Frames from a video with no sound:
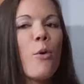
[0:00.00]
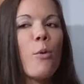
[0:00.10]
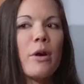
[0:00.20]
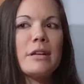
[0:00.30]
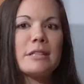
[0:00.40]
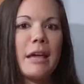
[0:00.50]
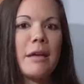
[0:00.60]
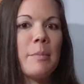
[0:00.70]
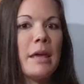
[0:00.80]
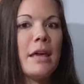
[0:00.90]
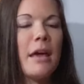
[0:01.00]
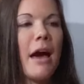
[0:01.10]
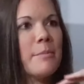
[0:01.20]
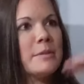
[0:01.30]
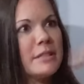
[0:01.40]
Whereas like me,
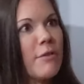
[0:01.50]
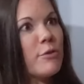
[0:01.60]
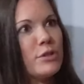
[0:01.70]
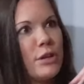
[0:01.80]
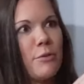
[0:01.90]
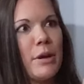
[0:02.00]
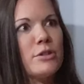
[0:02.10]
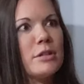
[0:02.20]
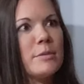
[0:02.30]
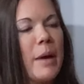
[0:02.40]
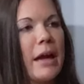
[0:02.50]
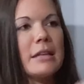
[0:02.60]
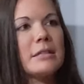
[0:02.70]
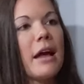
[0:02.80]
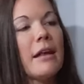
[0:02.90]
I'm several generations back.
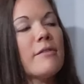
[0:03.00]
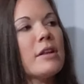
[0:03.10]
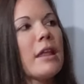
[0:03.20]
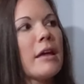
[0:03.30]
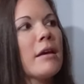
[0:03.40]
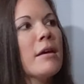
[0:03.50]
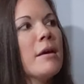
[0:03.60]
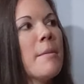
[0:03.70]
It's not even like